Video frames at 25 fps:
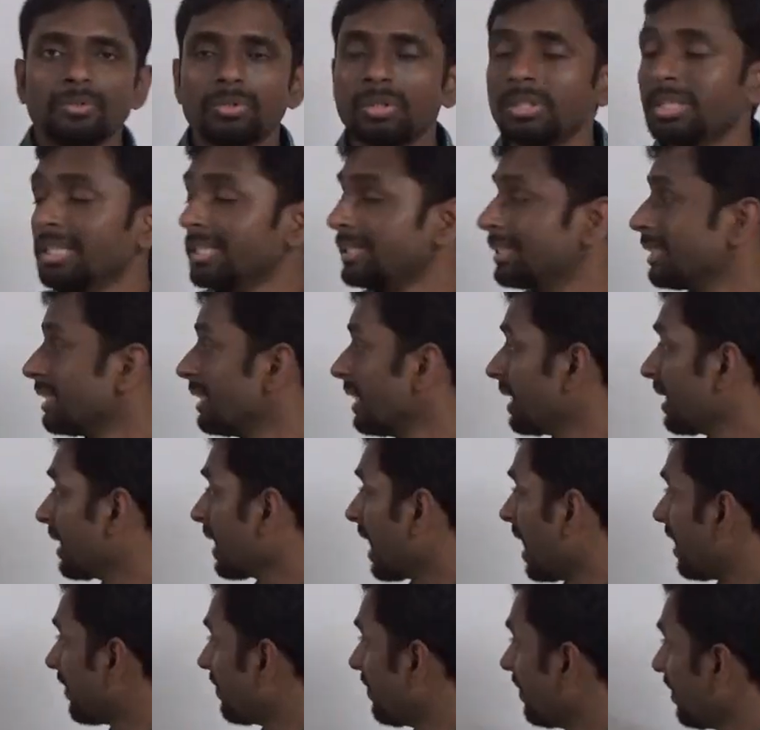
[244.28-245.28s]
So this is a
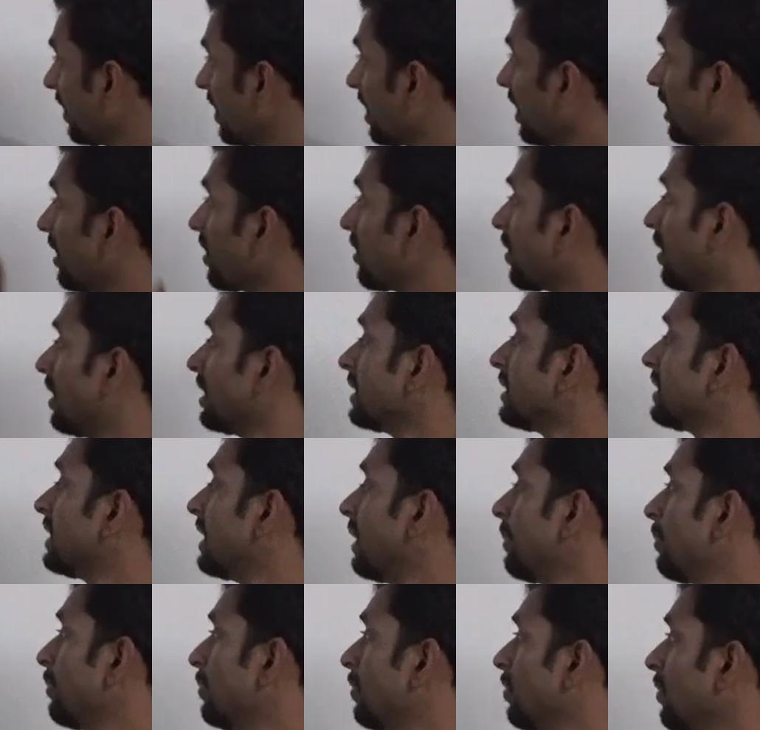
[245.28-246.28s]
graphical
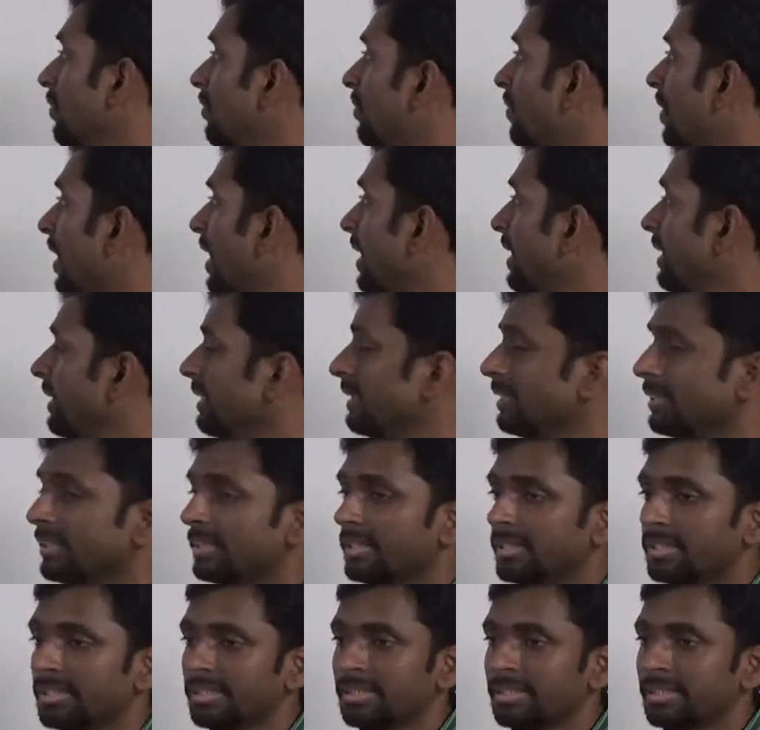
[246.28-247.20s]
concept to find